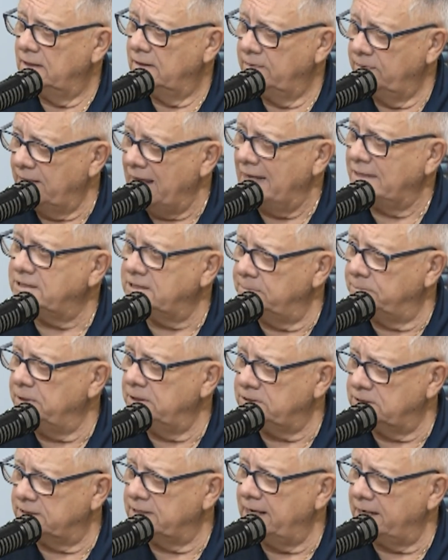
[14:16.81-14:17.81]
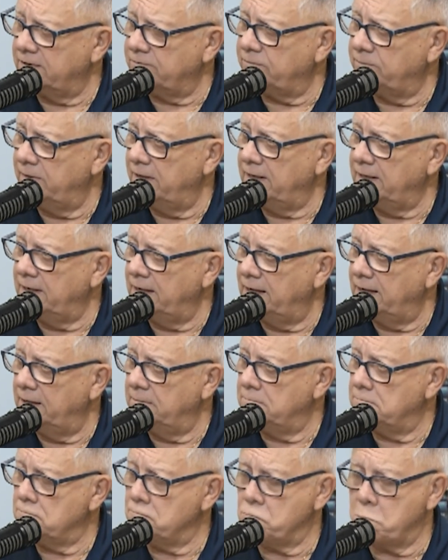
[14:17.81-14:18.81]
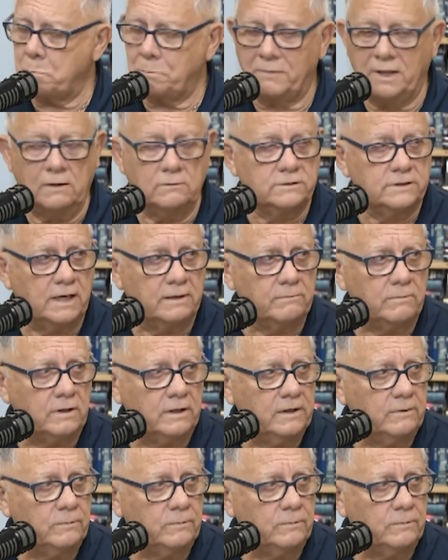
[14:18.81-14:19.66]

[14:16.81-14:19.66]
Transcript: That's the picture taken from that game. It was unbelievable.